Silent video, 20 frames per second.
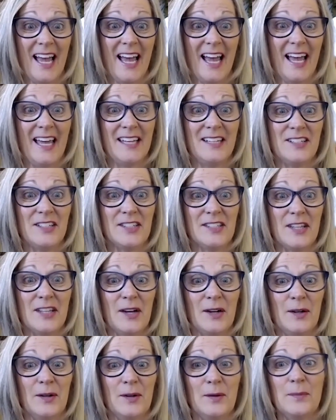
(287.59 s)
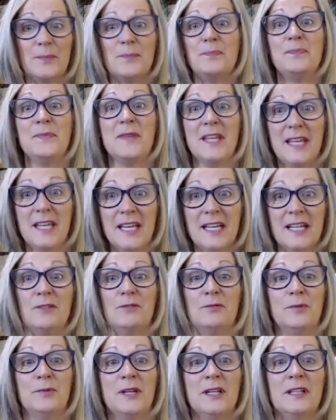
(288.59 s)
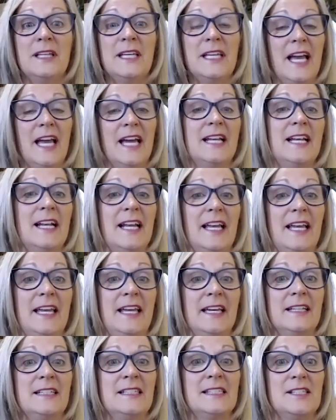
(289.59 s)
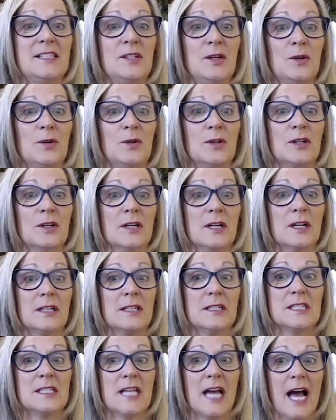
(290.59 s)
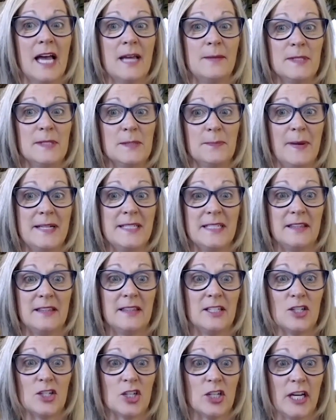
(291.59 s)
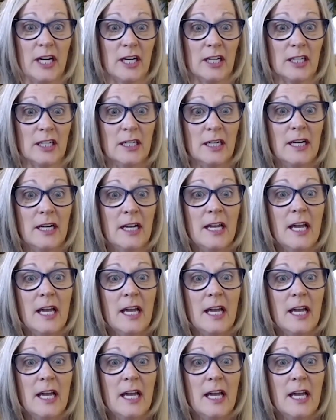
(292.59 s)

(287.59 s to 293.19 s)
And so it really can enhance your time spent at the chair.